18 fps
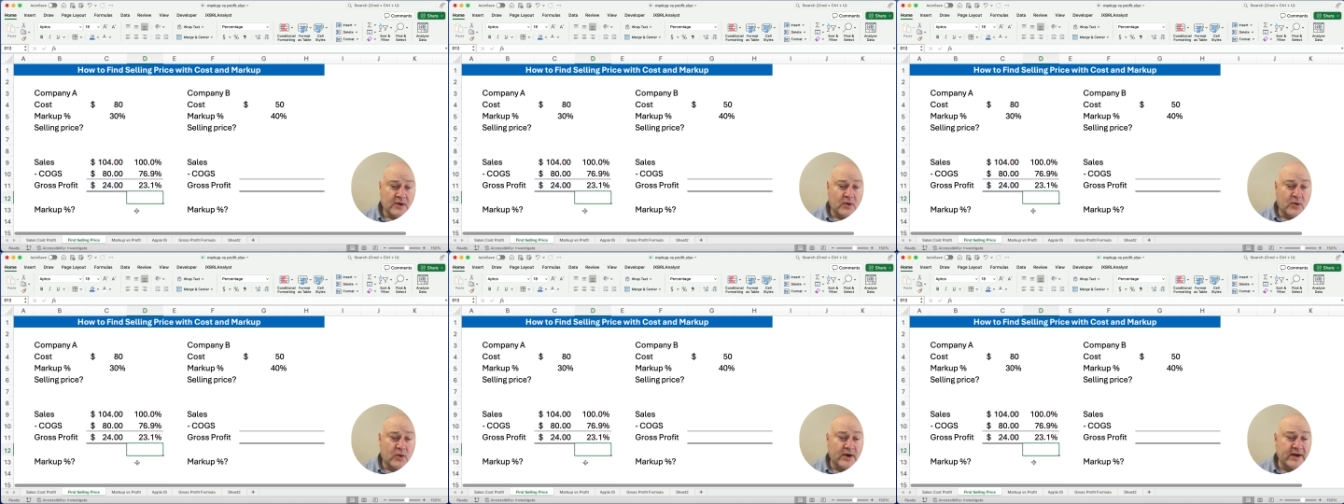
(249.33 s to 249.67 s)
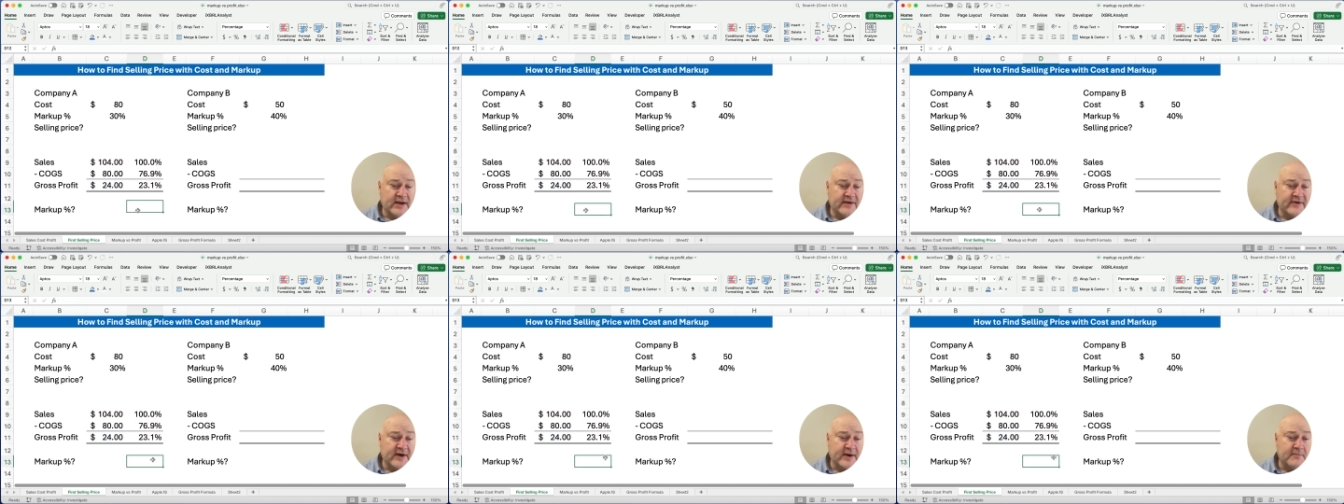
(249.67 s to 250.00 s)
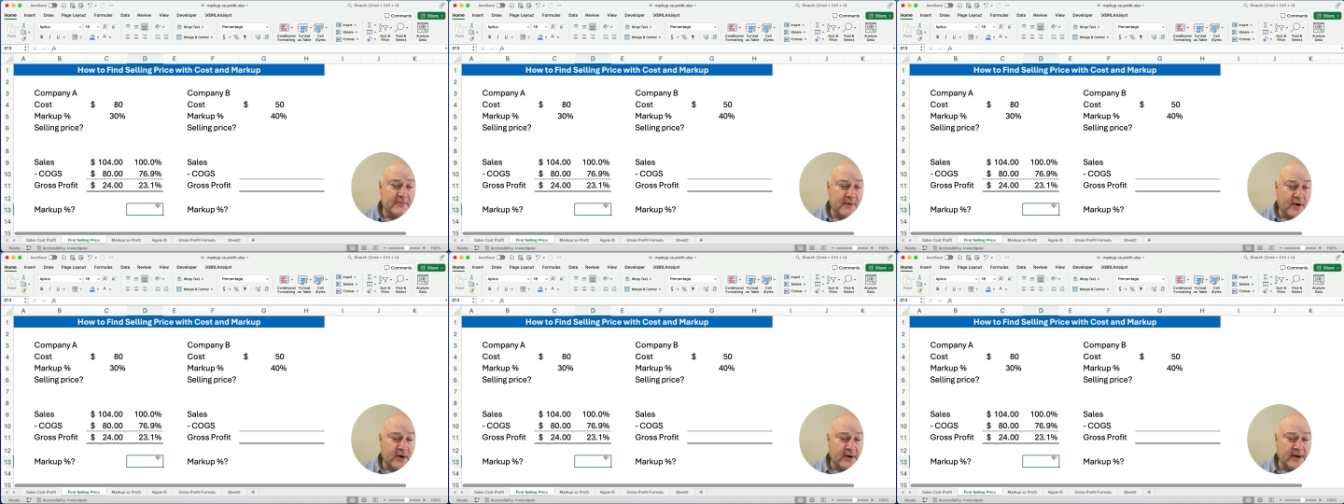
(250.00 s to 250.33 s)
What is our
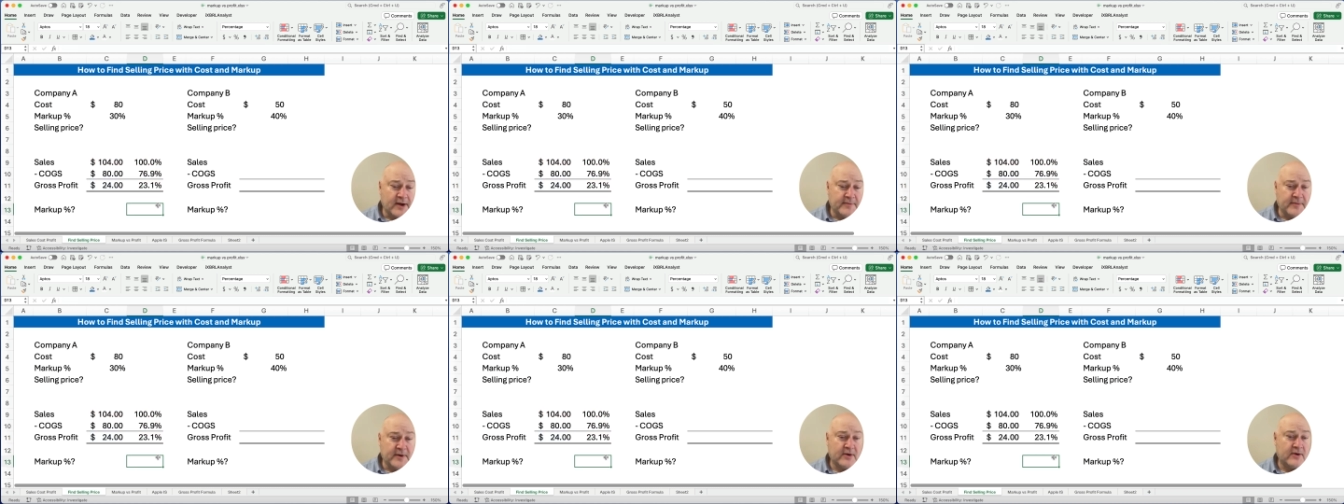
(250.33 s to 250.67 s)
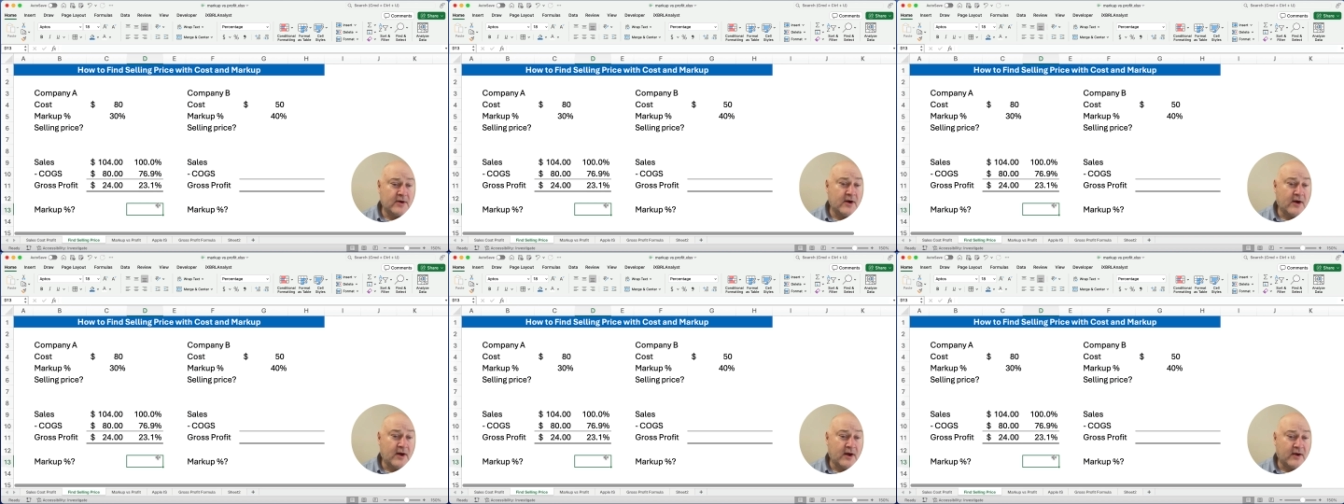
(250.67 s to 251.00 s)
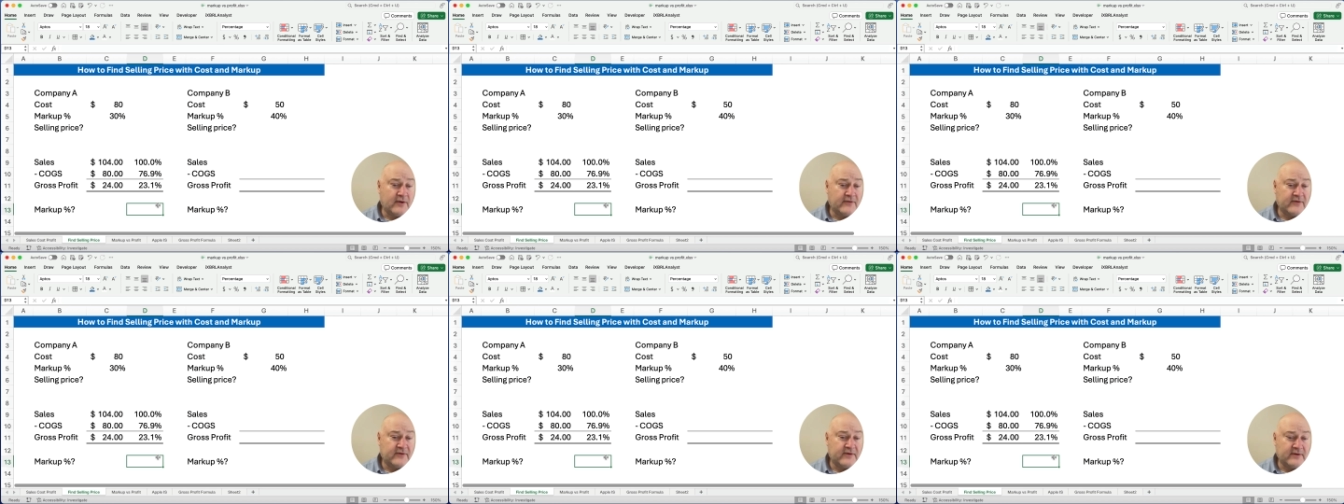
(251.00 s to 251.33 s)
markup on
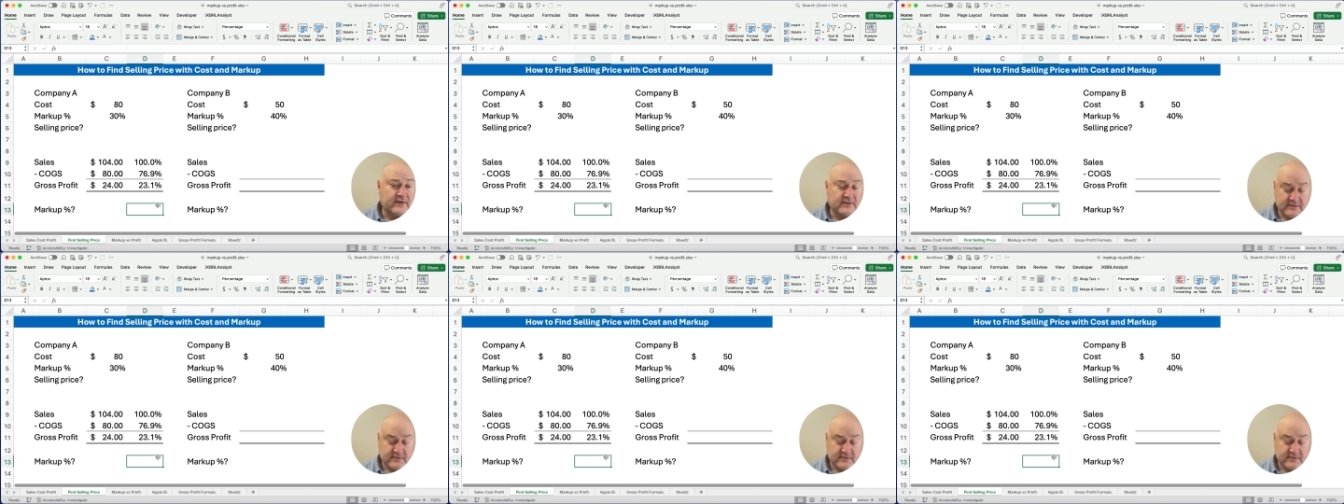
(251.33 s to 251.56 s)
cost?